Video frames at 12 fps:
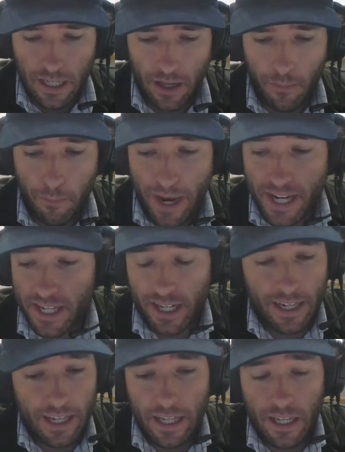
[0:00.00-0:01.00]
And
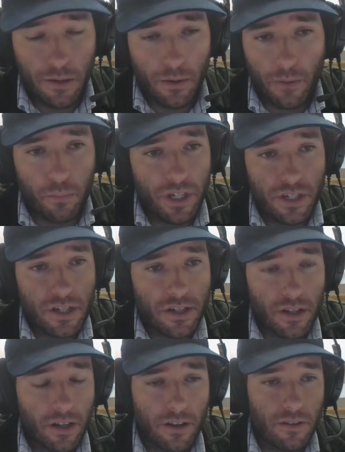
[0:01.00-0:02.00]
basically we
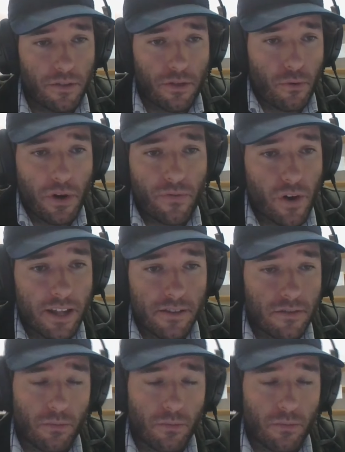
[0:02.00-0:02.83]
just three friends